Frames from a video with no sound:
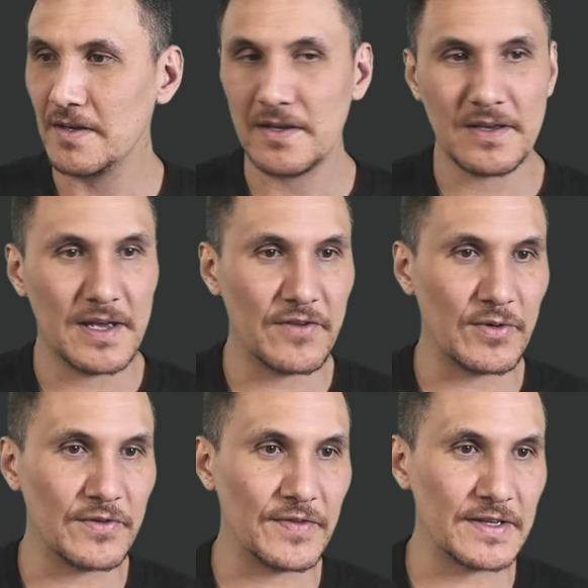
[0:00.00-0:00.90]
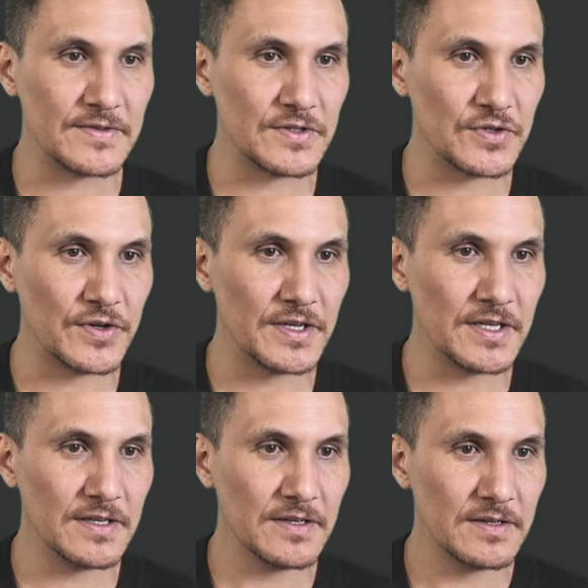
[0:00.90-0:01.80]
Hey everyone, thanks for
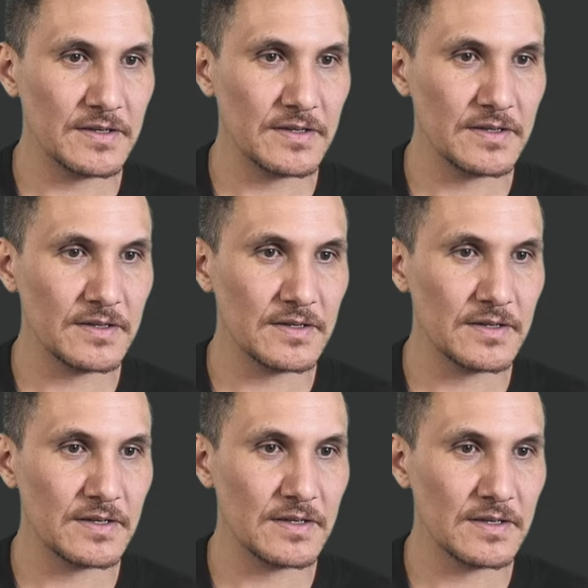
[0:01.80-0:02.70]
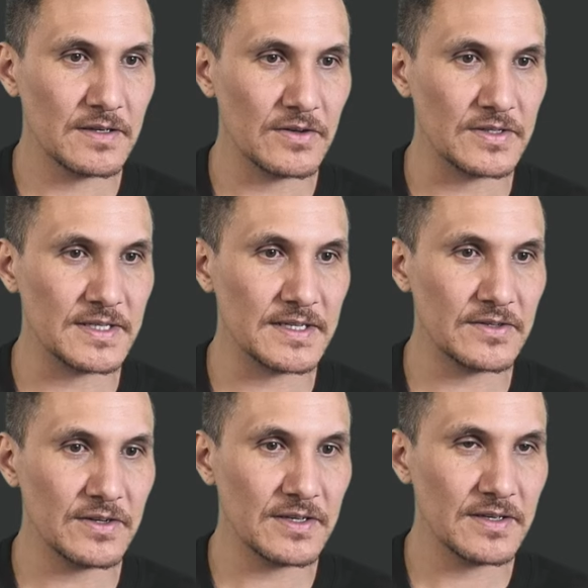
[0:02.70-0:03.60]
joining on
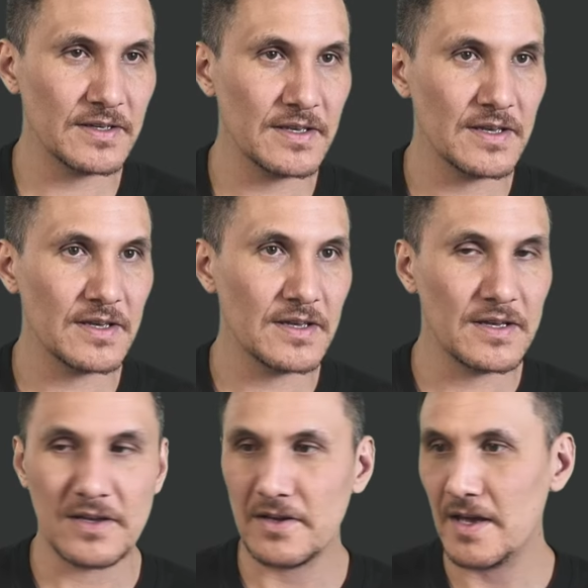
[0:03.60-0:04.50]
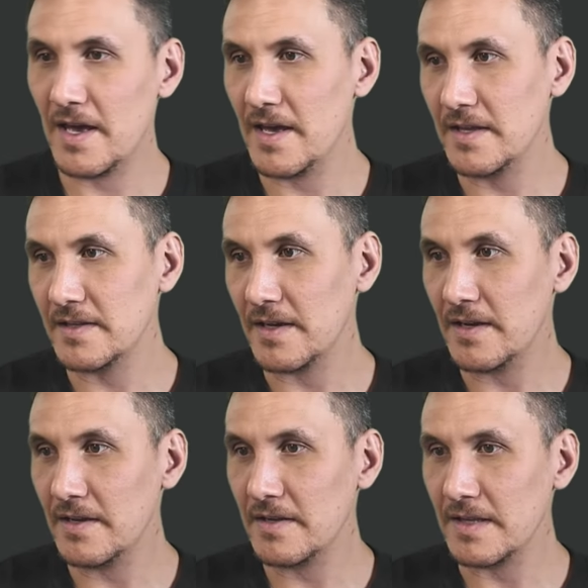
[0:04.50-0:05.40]
TikTok. And
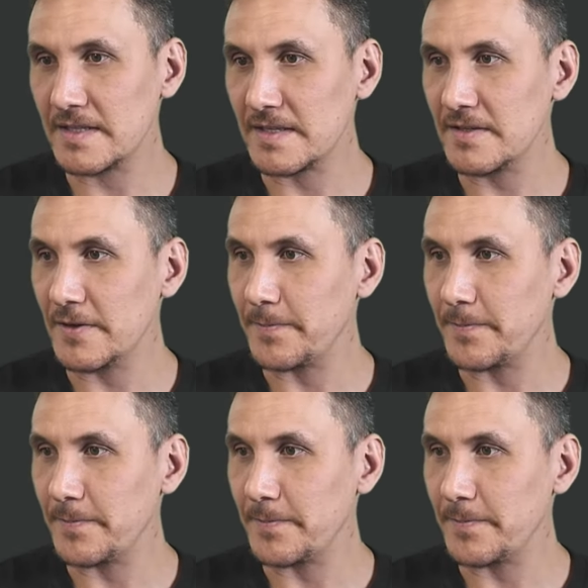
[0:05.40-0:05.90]
let's continue.